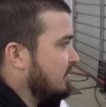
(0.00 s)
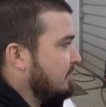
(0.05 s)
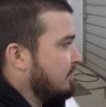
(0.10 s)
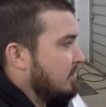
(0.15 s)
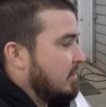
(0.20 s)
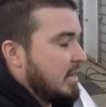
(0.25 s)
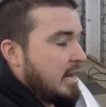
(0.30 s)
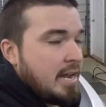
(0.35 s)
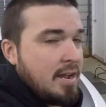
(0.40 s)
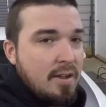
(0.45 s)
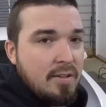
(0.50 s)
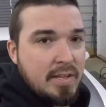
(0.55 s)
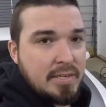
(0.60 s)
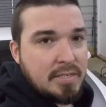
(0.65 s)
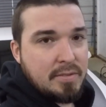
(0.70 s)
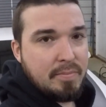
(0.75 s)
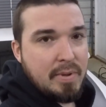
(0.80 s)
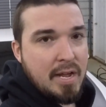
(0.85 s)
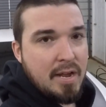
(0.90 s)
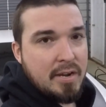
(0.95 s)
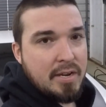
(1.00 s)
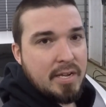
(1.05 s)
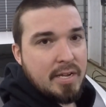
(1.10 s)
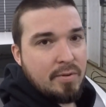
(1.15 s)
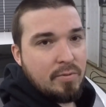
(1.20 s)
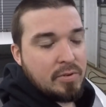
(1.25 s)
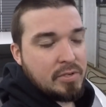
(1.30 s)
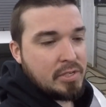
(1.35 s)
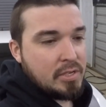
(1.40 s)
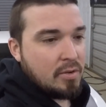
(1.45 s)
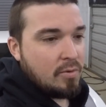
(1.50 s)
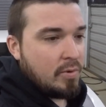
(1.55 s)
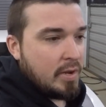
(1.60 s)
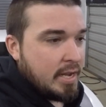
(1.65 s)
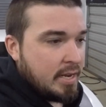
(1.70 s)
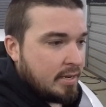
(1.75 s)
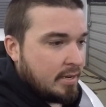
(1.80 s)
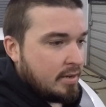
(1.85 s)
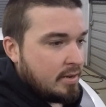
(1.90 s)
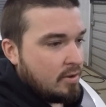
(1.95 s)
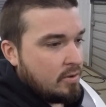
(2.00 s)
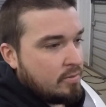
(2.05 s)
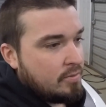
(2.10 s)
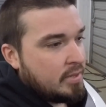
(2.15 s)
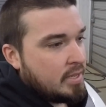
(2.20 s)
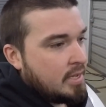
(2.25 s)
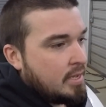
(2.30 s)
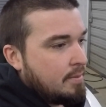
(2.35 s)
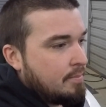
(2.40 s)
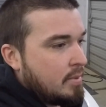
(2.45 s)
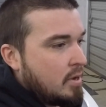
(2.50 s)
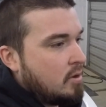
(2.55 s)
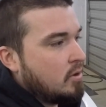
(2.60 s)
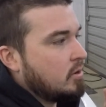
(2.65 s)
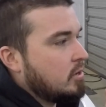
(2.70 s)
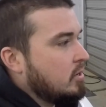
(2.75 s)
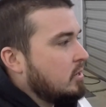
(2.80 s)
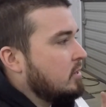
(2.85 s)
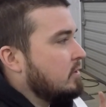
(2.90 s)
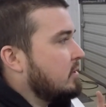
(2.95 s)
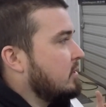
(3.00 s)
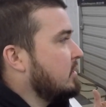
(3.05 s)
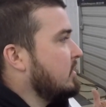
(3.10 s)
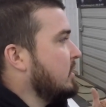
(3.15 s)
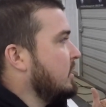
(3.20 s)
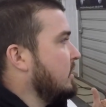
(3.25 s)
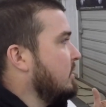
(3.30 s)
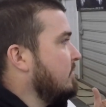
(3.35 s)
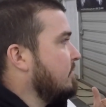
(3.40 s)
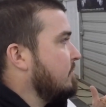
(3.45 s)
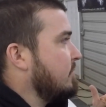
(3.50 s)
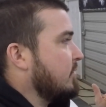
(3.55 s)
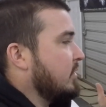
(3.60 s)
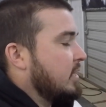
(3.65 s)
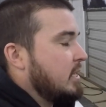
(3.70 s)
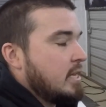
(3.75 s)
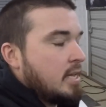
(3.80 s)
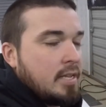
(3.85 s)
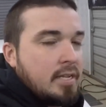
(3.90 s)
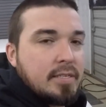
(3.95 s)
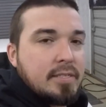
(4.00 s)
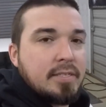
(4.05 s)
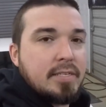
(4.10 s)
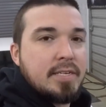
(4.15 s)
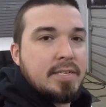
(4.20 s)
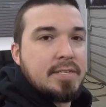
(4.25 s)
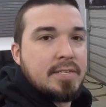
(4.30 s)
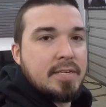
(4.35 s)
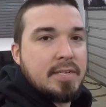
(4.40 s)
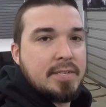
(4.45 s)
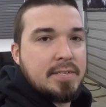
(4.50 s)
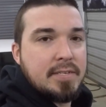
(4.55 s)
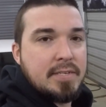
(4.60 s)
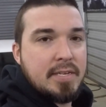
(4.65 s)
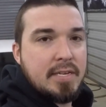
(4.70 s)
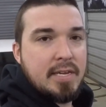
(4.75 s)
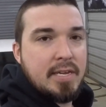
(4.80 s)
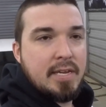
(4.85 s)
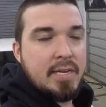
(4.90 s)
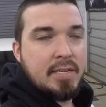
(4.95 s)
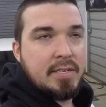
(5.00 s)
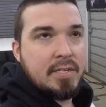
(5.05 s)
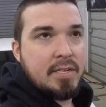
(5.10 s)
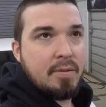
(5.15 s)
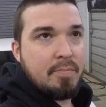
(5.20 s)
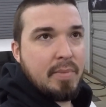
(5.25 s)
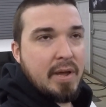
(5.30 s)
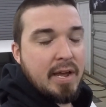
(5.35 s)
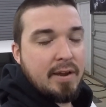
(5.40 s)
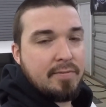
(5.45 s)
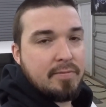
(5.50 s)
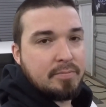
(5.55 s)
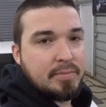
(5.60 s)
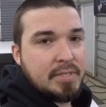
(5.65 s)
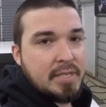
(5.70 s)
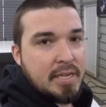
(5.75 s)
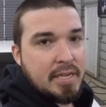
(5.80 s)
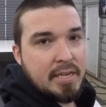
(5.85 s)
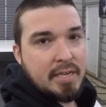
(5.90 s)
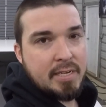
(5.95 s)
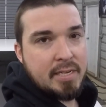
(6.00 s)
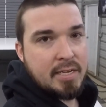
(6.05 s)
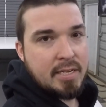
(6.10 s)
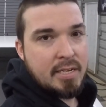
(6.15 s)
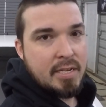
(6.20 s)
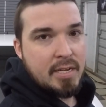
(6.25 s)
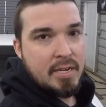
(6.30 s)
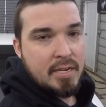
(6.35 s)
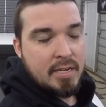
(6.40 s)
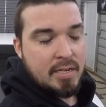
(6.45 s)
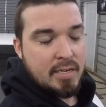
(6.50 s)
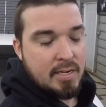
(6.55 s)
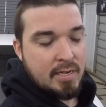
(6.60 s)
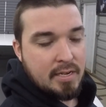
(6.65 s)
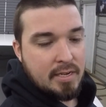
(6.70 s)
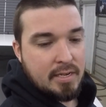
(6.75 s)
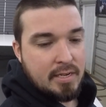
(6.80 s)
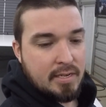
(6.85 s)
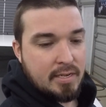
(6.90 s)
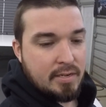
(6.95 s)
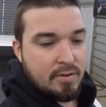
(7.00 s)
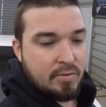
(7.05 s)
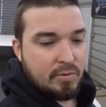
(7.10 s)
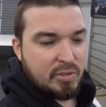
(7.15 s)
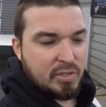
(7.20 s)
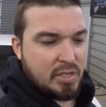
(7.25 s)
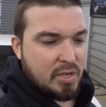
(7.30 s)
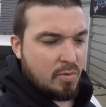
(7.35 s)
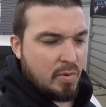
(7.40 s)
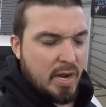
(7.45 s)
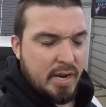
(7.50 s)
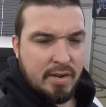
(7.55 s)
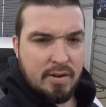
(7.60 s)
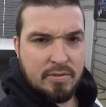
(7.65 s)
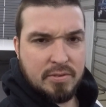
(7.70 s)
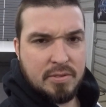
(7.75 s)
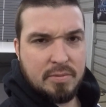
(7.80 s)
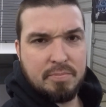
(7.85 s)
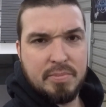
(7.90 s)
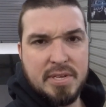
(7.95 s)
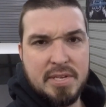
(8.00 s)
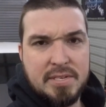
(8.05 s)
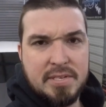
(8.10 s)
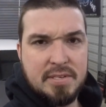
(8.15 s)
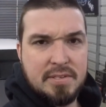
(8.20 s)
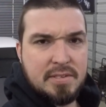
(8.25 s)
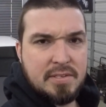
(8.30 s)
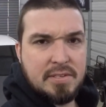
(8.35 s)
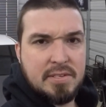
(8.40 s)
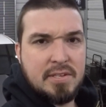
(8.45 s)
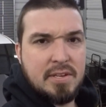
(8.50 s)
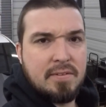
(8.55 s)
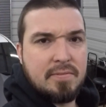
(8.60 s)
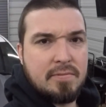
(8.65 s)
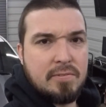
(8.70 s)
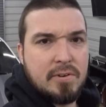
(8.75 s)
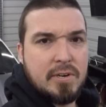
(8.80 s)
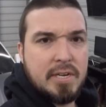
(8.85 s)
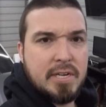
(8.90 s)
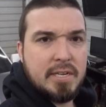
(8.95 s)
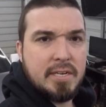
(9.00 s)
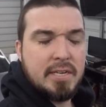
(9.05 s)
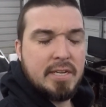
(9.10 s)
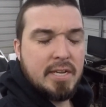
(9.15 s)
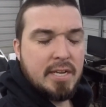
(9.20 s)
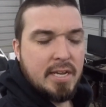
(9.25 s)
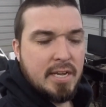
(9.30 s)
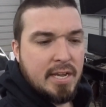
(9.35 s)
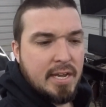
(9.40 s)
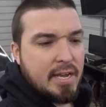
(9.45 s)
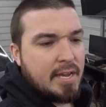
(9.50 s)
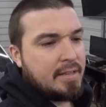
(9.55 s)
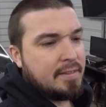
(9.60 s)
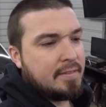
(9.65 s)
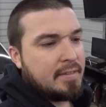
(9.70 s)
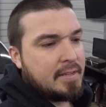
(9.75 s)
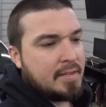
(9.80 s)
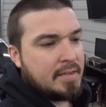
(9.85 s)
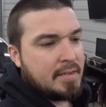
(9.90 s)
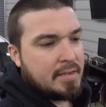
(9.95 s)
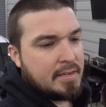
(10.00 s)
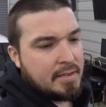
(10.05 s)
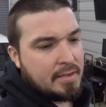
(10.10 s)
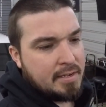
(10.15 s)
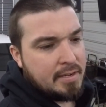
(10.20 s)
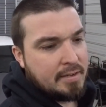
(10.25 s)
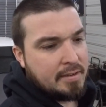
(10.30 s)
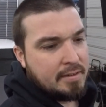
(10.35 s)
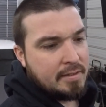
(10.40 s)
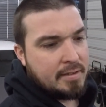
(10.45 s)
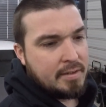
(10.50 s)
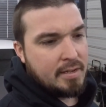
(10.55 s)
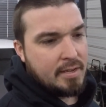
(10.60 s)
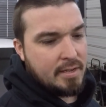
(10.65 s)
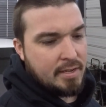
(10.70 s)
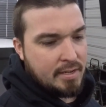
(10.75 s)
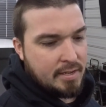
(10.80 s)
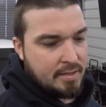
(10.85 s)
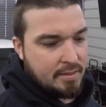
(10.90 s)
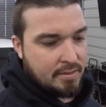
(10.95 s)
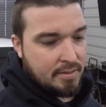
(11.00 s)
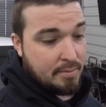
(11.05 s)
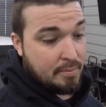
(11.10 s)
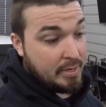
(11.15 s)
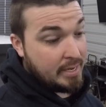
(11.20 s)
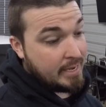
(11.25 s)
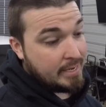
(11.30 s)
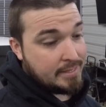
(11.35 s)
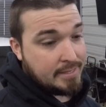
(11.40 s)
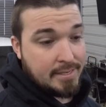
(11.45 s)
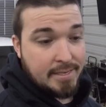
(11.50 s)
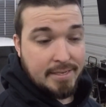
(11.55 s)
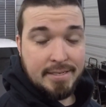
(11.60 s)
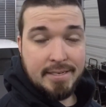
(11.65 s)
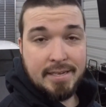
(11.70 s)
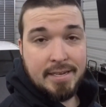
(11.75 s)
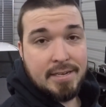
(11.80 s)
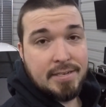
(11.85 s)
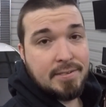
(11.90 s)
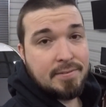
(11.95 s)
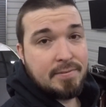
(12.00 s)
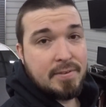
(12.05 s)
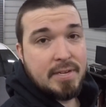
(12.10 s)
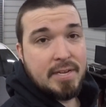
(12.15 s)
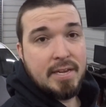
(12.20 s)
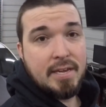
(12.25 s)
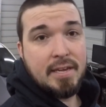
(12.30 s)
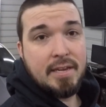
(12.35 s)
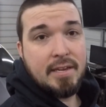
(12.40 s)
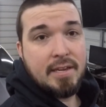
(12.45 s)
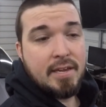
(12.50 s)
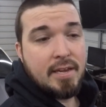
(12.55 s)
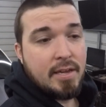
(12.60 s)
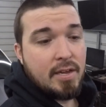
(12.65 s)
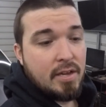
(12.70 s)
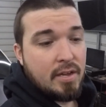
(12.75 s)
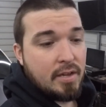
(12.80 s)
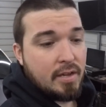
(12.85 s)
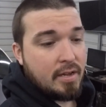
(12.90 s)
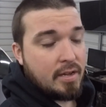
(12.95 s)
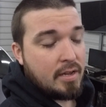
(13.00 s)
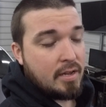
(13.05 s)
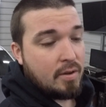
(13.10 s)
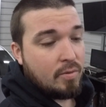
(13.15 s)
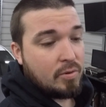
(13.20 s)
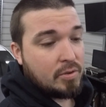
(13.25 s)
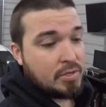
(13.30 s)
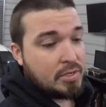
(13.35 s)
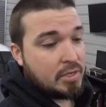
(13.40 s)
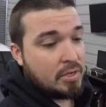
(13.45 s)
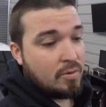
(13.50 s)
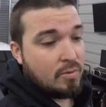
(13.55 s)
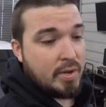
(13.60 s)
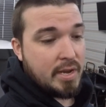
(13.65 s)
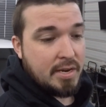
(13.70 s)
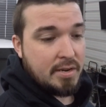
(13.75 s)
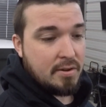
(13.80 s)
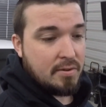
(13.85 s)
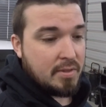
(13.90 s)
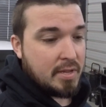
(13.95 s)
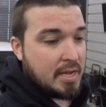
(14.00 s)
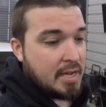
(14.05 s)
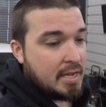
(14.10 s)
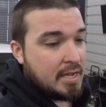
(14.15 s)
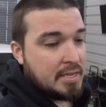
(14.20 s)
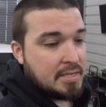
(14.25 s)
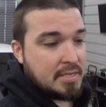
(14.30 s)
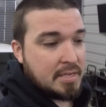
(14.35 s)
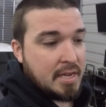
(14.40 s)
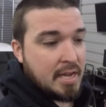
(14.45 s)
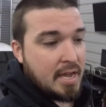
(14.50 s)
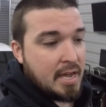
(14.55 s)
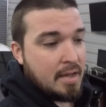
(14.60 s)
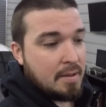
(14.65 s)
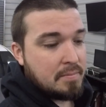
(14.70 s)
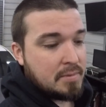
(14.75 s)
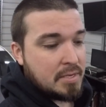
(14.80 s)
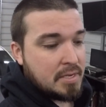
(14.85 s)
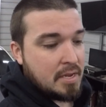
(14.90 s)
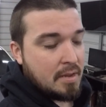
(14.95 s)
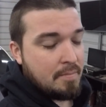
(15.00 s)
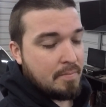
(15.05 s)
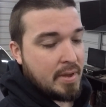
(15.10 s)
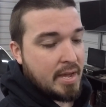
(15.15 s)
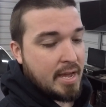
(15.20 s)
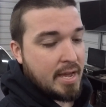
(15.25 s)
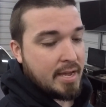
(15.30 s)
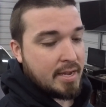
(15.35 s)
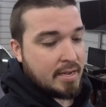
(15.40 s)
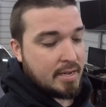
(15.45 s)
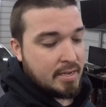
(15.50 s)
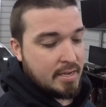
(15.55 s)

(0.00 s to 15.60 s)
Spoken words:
For now, that's about it. We're still waiting on the motor for the yellow C6Z to come back from TIC. We're still waiting on some pistons and stuff for it. And then the black CTSV, we're still waiting on the heads and cams to come back.